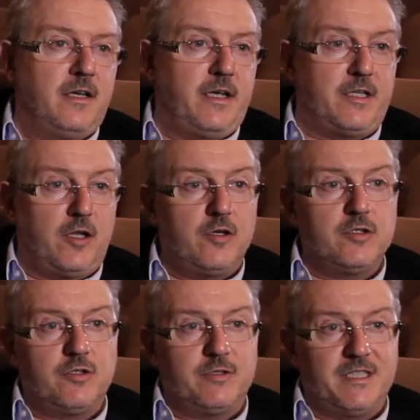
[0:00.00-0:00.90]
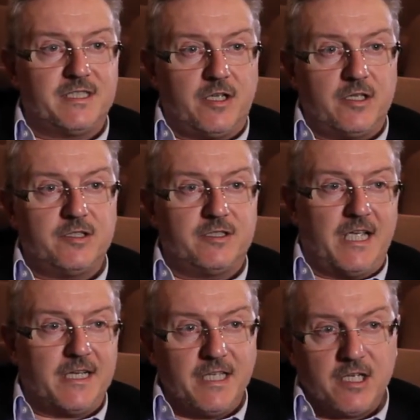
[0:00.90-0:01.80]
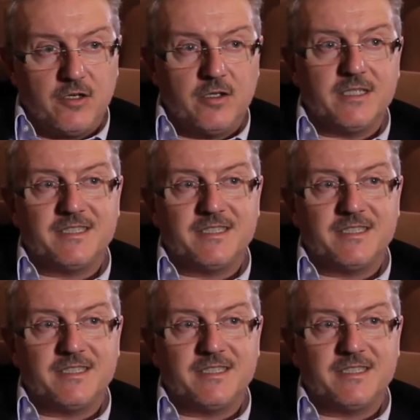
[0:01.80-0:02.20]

it allows to discuss the technical and